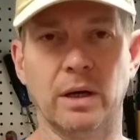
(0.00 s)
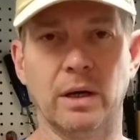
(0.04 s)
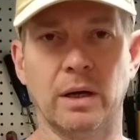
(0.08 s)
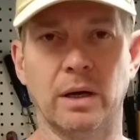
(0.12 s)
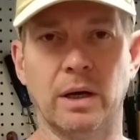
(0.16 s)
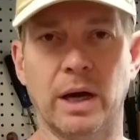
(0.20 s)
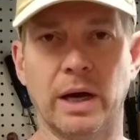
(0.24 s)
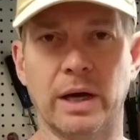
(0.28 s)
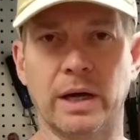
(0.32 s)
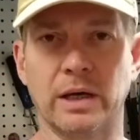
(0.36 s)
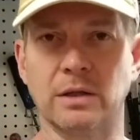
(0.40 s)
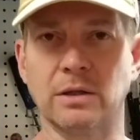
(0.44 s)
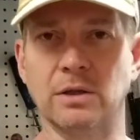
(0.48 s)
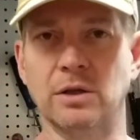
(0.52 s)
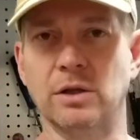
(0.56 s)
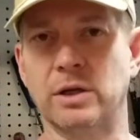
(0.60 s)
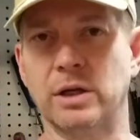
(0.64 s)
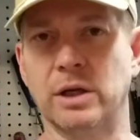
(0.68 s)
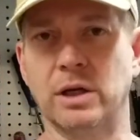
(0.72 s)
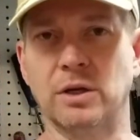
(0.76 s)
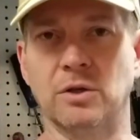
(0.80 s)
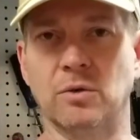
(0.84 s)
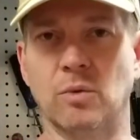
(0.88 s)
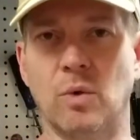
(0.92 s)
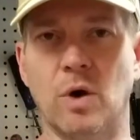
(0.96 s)
I got to looking
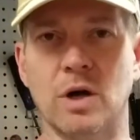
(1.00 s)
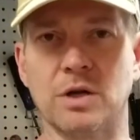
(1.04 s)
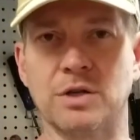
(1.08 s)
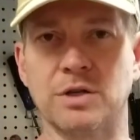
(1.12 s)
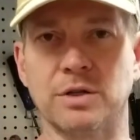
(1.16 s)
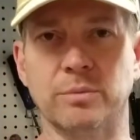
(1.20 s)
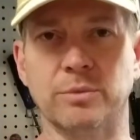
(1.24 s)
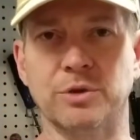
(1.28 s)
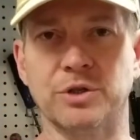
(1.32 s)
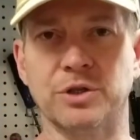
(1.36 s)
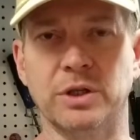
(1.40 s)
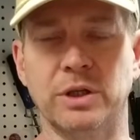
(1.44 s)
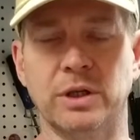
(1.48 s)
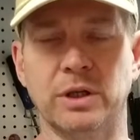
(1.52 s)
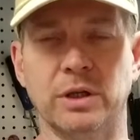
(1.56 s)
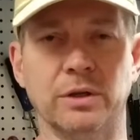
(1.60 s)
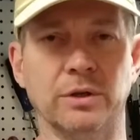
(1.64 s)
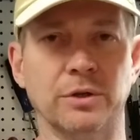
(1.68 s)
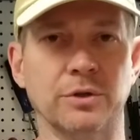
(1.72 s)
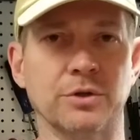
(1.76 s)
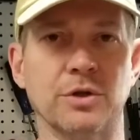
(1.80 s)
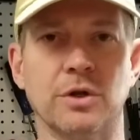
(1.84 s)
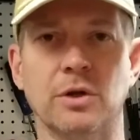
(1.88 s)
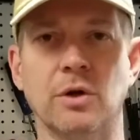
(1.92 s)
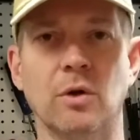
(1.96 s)
at the washing machine and
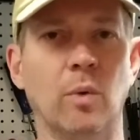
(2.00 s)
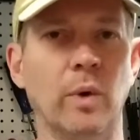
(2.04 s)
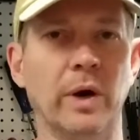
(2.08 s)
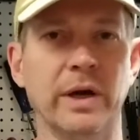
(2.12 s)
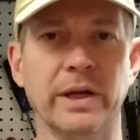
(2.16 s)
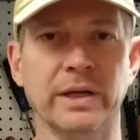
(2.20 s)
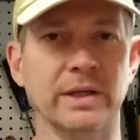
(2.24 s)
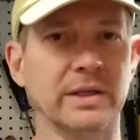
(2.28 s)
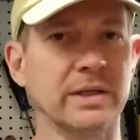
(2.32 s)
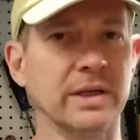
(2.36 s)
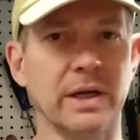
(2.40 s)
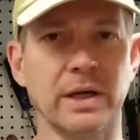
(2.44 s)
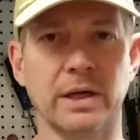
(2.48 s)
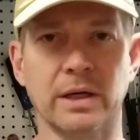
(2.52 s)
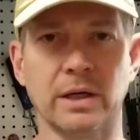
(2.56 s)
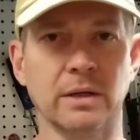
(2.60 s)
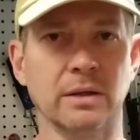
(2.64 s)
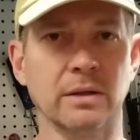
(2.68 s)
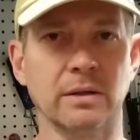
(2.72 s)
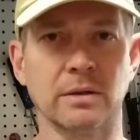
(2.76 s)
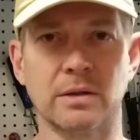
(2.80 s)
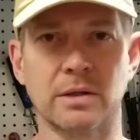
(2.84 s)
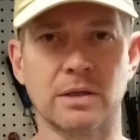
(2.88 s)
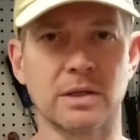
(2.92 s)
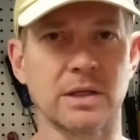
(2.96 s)
there's no way to take a
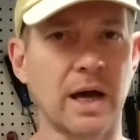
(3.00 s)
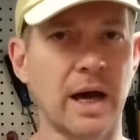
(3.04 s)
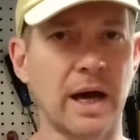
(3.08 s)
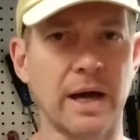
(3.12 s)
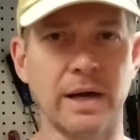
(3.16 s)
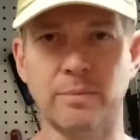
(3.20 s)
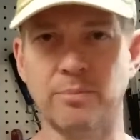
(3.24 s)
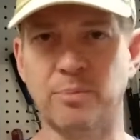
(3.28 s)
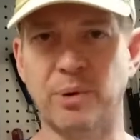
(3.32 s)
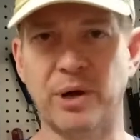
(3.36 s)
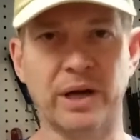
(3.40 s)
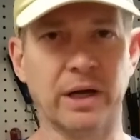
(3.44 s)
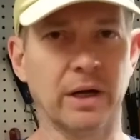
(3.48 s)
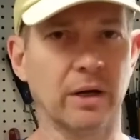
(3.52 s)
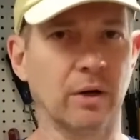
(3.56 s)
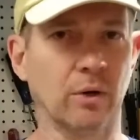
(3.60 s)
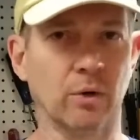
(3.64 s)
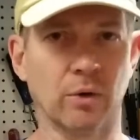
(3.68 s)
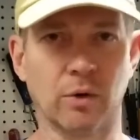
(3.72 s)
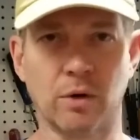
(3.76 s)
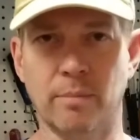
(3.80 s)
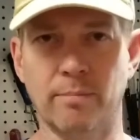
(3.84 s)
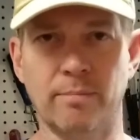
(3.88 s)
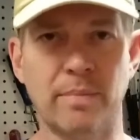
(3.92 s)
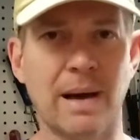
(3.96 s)
side panel
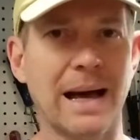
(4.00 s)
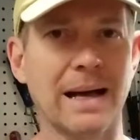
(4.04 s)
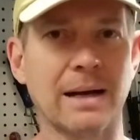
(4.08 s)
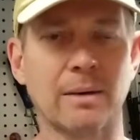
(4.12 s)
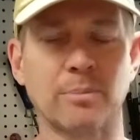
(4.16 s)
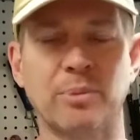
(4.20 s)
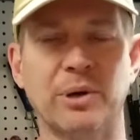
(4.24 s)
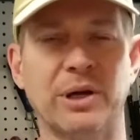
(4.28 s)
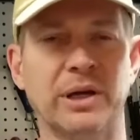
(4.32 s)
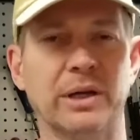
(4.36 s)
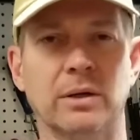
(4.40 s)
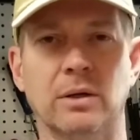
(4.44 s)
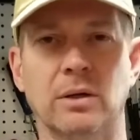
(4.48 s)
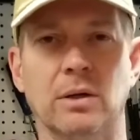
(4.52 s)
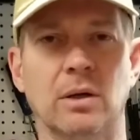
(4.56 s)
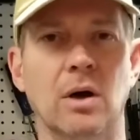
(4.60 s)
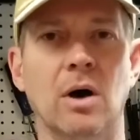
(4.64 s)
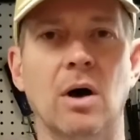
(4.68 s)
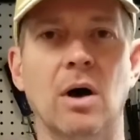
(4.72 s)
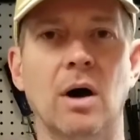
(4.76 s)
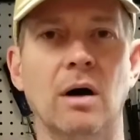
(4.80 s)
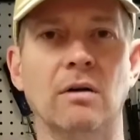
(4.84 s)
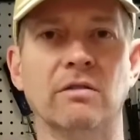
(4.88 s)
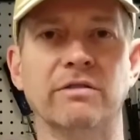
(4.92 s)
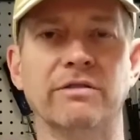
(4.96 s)
or a back panel
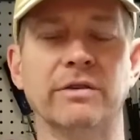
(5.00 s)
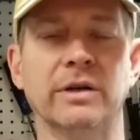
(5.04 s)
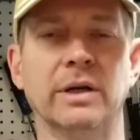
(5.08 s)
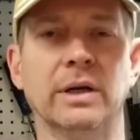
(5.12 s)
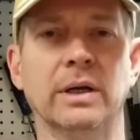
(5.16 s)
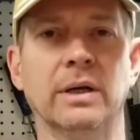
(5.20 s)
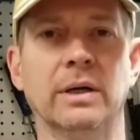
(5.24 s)
off.